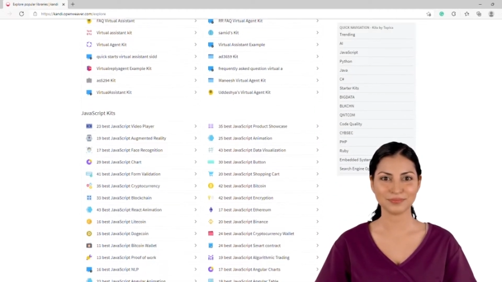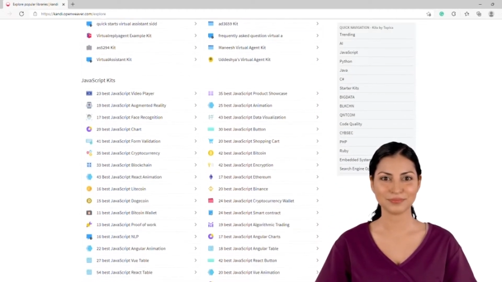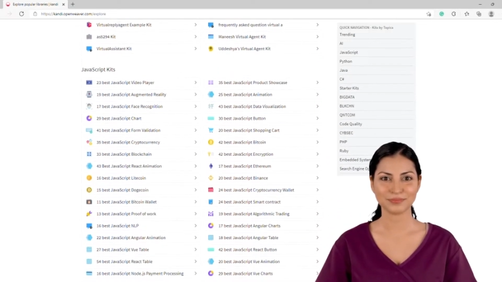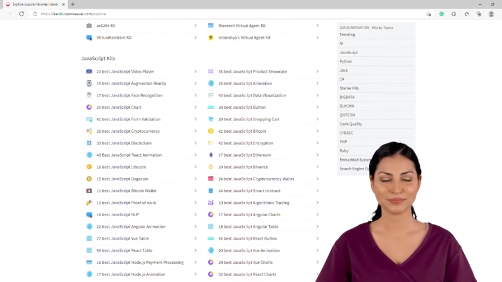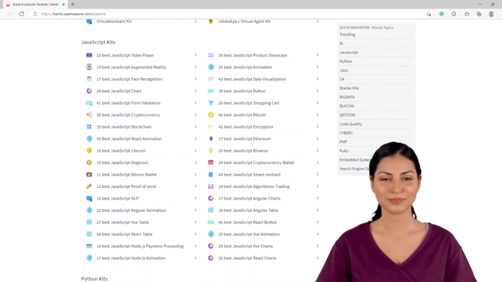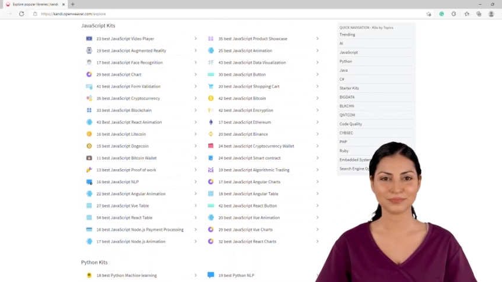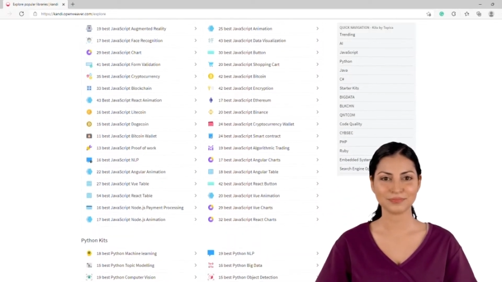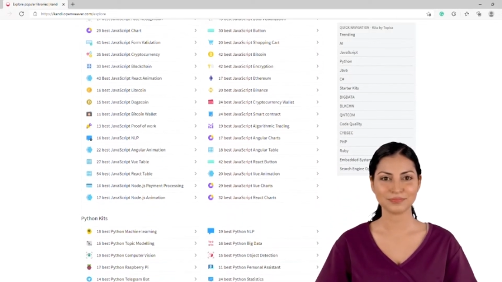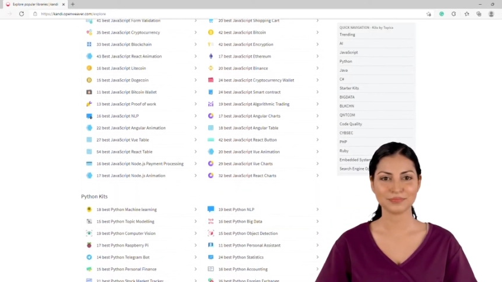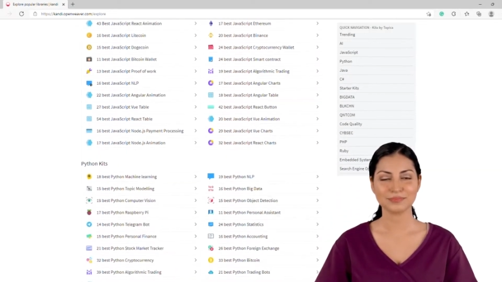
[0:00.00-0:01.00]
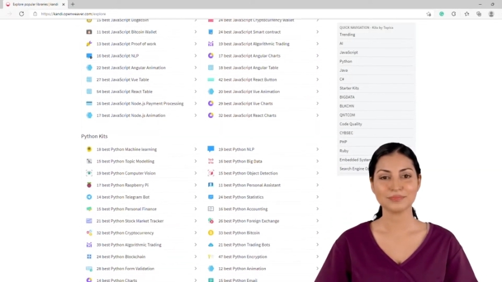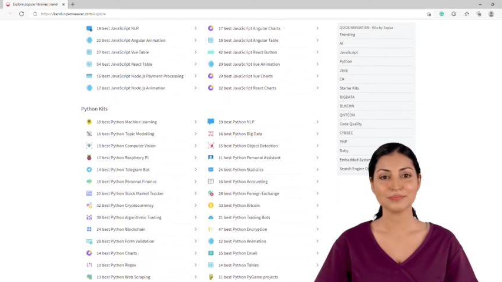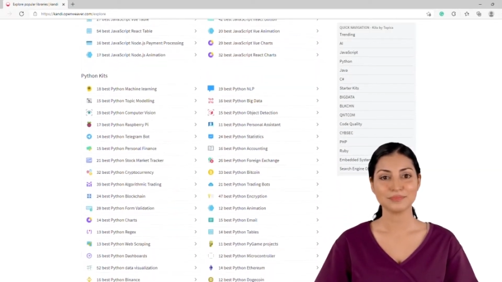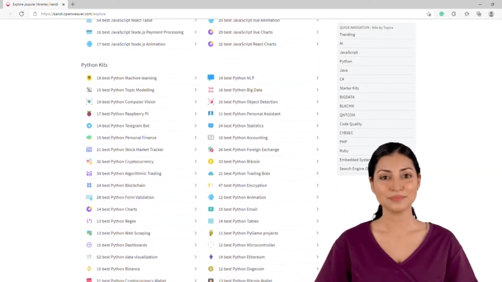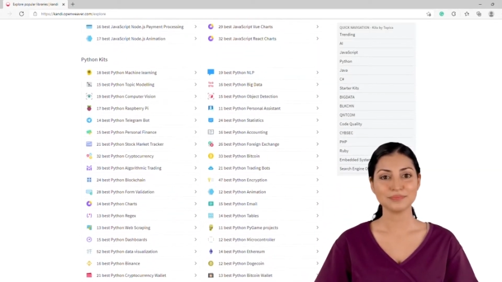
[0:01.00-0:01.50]

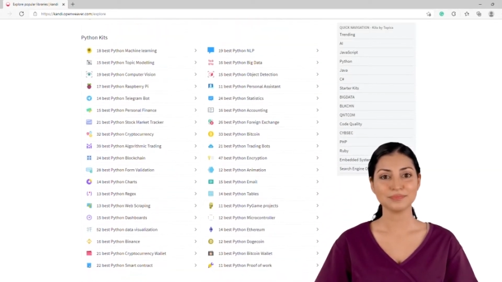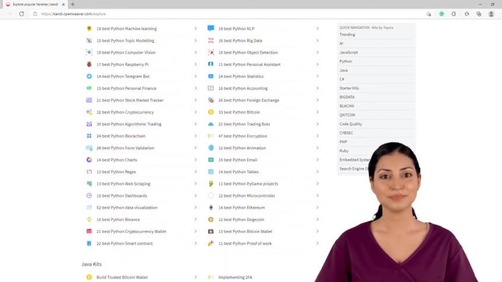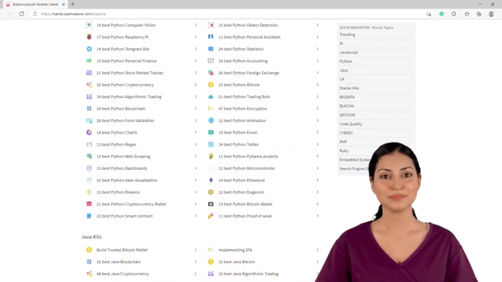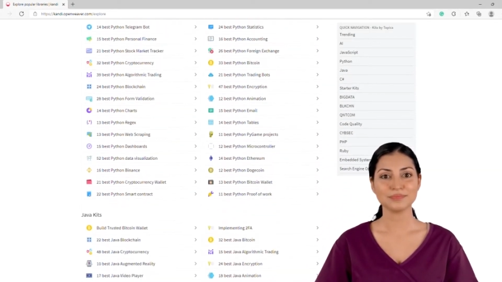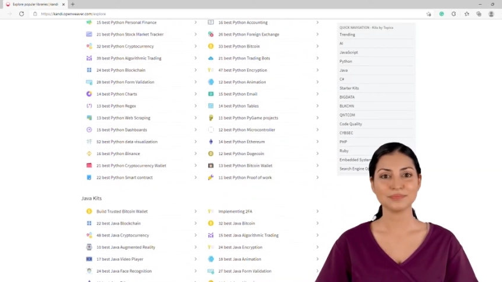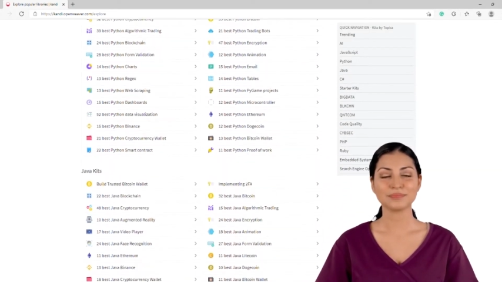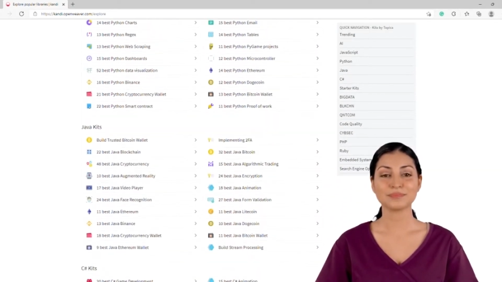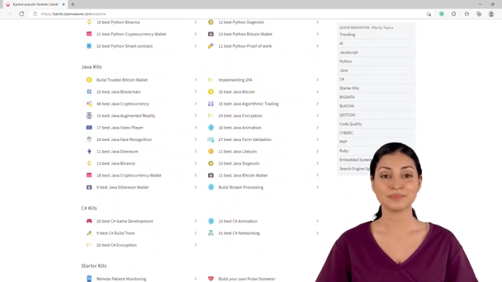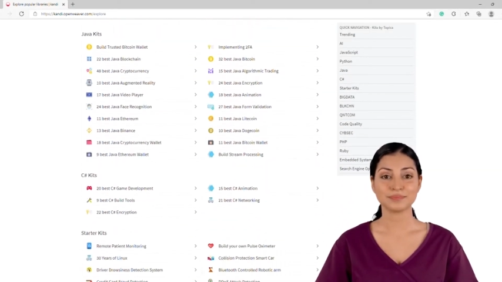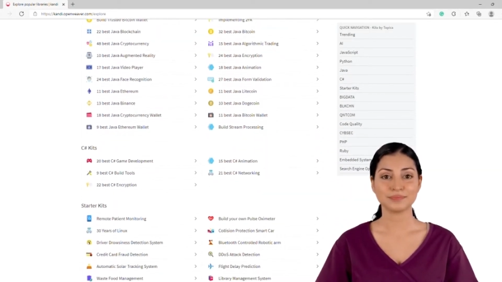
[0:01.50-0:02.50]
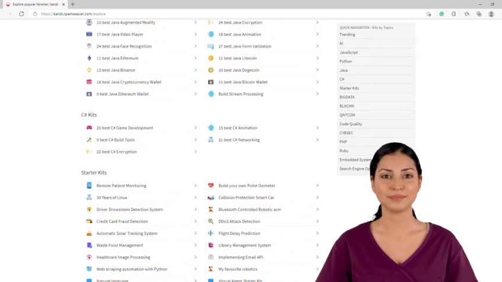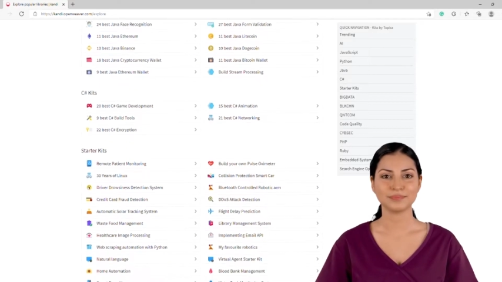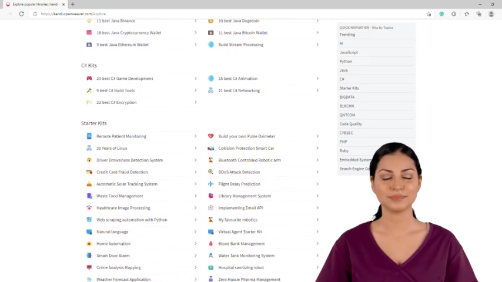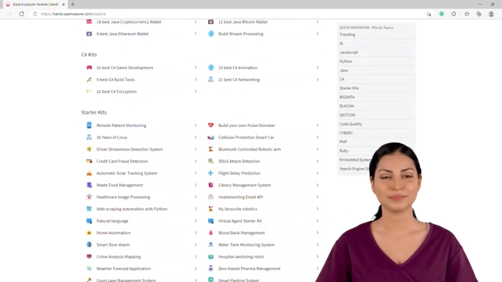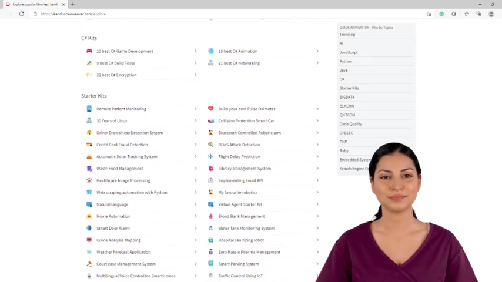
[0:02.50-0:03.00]

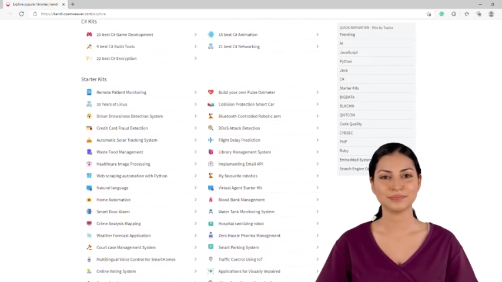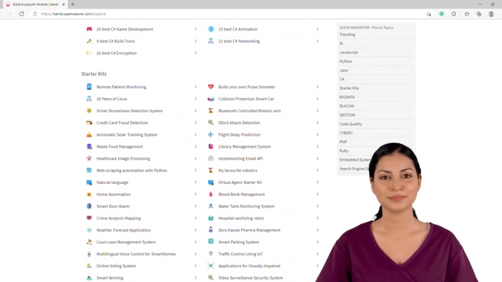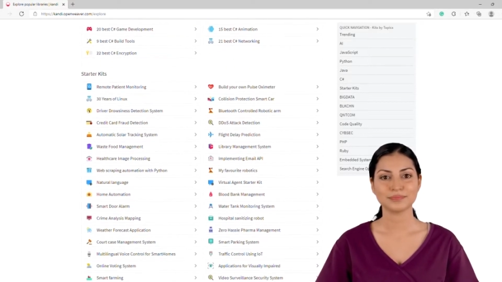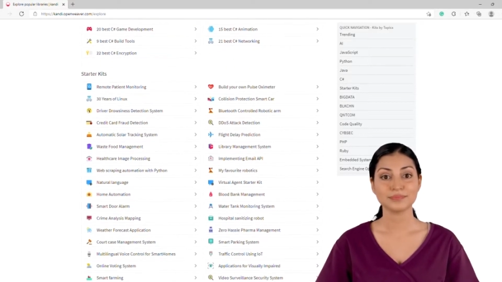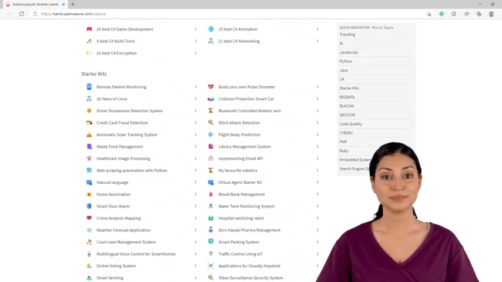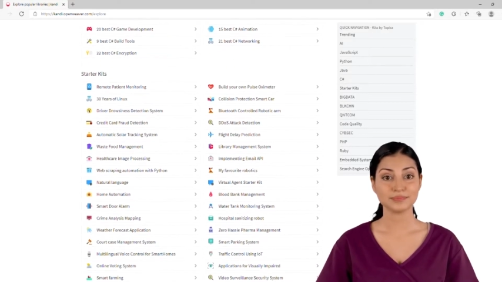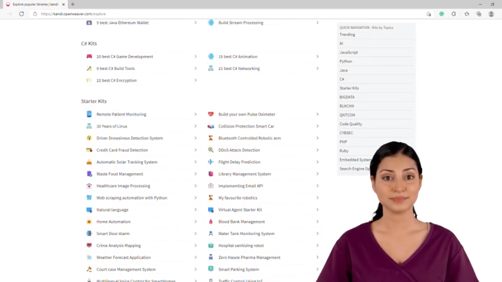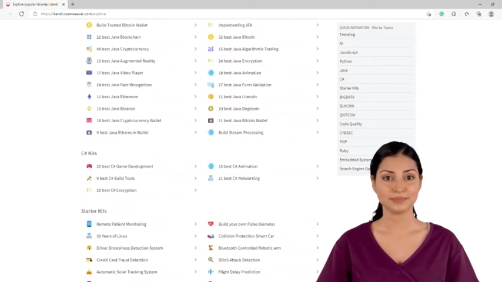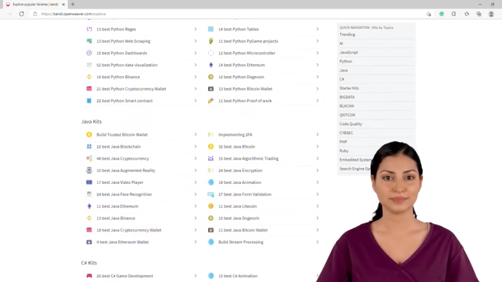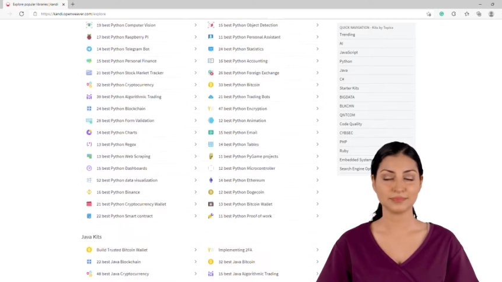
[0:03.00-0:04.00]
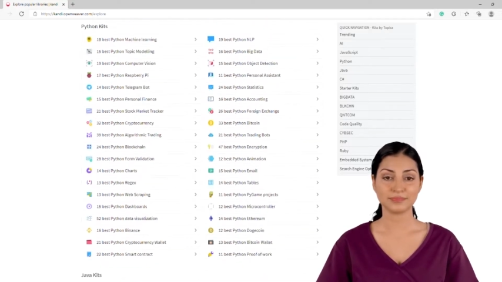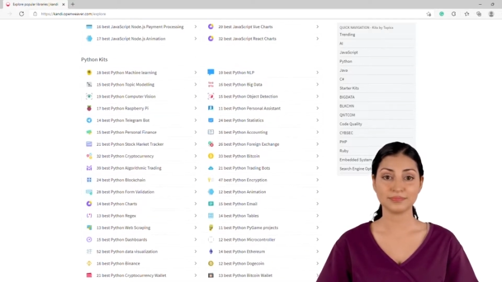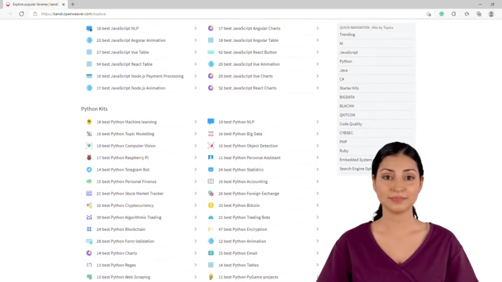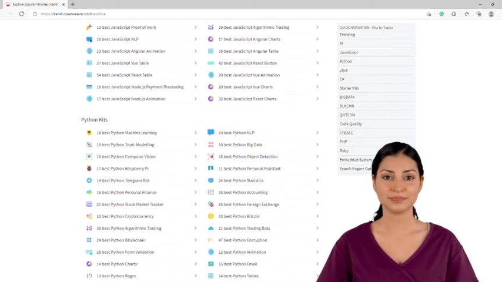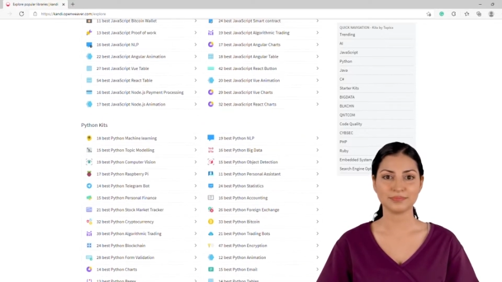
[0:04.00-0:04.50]

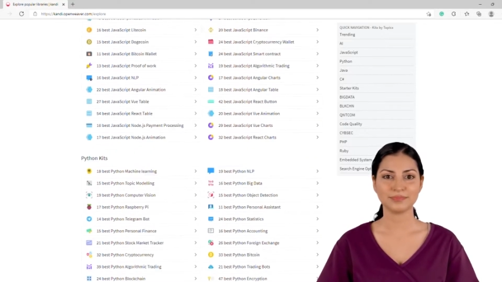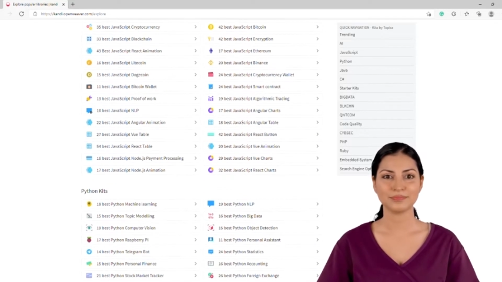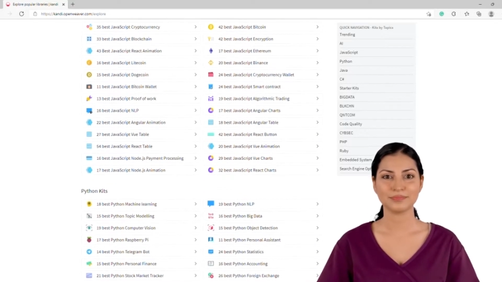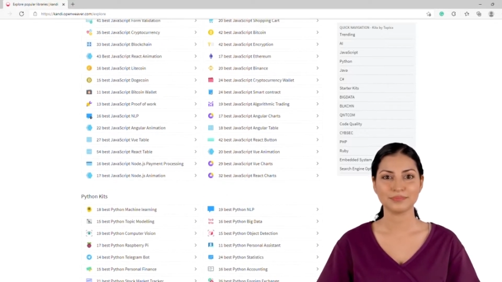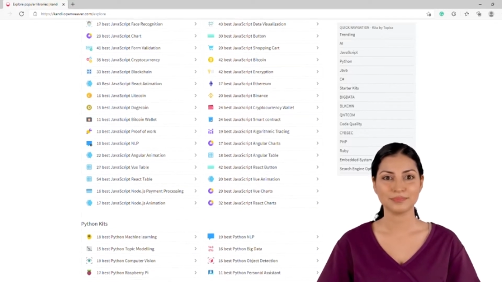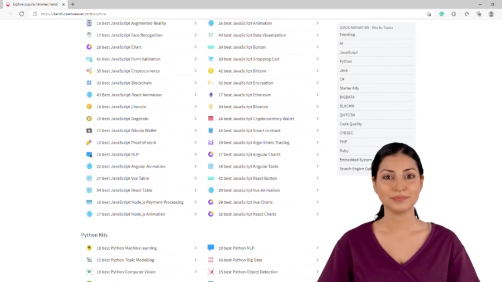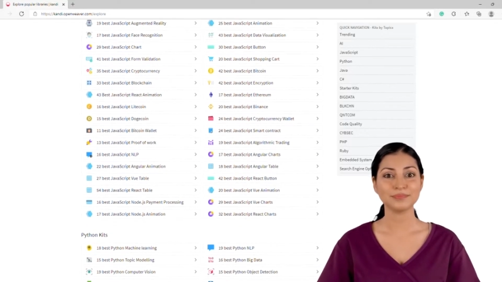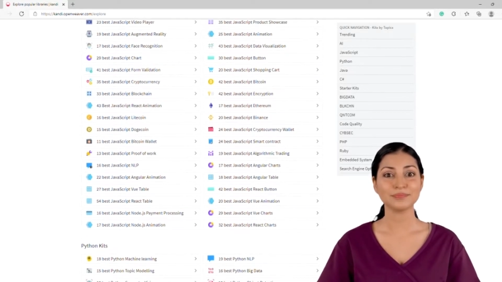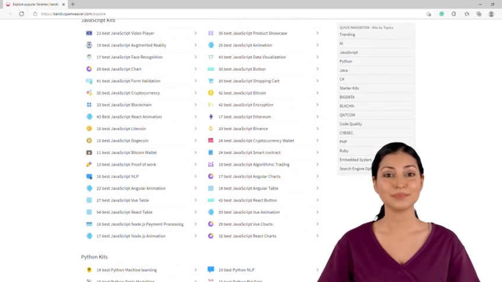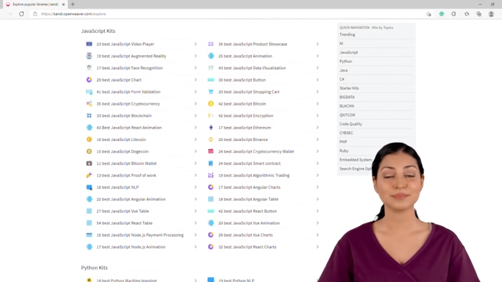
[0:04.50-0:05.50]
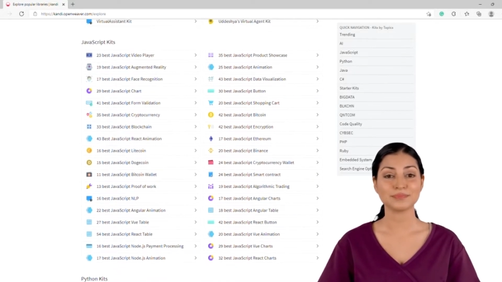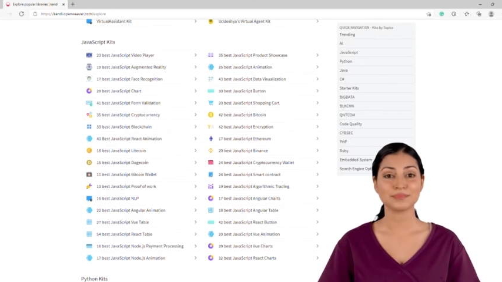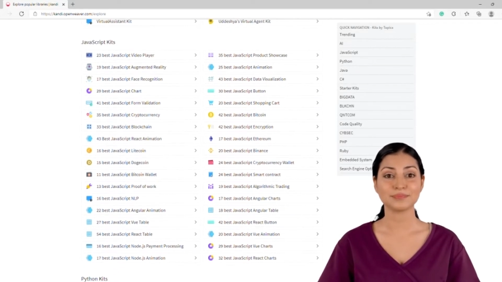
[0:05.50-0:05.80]
(no one is talking)